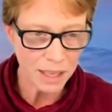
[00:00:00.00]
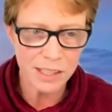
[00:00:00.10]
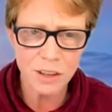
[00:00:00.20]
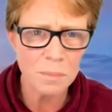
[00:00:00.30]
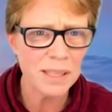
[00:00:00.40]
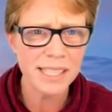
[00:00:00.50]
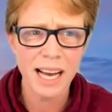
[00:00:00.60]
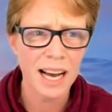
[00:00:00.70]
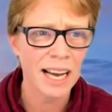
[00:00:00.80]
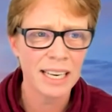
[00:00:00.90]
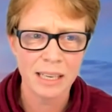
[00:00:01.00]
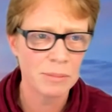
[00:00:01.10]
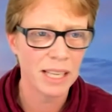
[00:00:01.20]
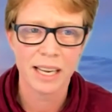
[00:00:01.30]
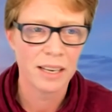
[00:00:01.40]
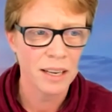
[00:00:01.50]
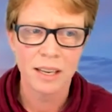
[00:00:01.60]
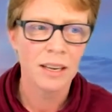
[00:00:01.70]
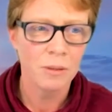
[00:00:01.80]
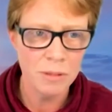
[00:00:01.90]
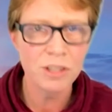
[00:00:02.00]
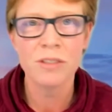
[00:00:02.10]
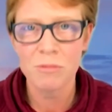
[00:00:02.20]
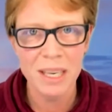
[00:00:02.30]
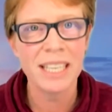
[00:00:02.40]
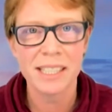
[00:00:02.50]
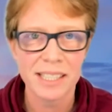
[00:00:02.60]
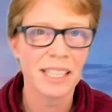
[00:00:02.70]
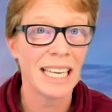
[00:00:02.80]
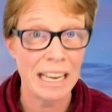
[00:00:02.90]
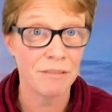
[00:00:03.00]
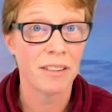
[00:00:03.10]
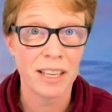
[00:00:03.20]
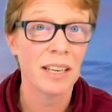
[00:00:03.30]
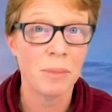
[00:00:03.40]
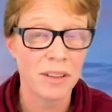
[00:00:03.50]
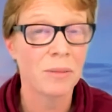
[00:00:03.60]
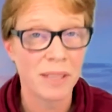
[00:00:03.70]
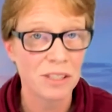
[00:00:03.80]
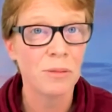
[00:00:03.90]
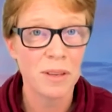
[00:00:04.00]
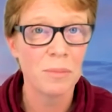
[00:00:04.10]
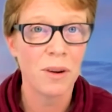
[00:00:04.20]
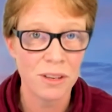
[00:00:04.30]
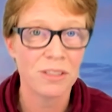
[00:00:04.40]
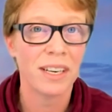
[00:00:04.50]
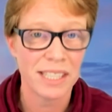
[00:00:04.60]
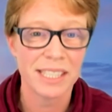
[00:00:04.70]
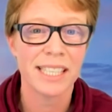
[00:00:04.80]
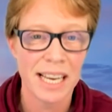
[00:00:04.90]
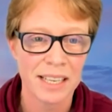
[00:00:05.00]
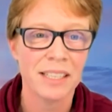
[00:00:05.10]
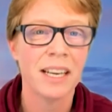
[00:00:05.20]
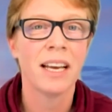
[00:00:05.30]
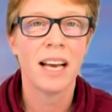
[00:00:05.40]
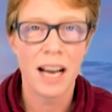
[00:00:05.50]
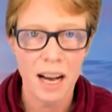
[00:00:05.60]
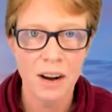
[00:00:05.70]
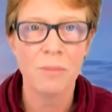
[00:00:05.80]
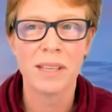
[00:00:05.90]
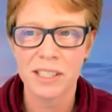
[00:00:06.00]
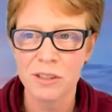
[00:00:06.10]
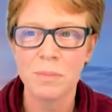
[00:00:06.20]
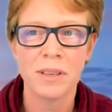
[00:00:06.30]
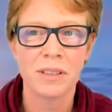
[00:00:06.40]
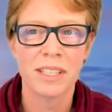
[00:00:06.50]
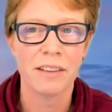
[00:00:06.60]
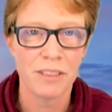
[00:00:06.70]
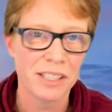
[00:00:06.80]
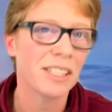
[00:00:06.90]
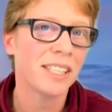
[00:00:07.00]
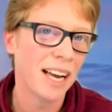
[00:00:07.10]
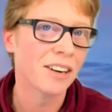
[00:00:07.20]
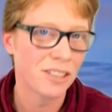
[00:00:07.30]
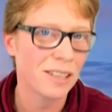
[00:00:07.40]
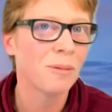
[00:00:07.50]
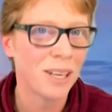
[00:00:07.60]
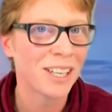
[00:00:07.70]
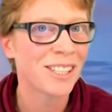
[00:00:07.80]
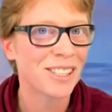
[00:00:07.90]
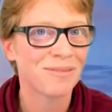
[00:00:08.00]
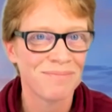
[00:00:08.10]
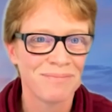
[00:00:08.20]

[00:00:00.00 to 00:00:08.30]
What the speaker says: It's got bizarre hind limbs. Like, we should really study everything about the marsupial mole to understand how marsupial diversity actually works.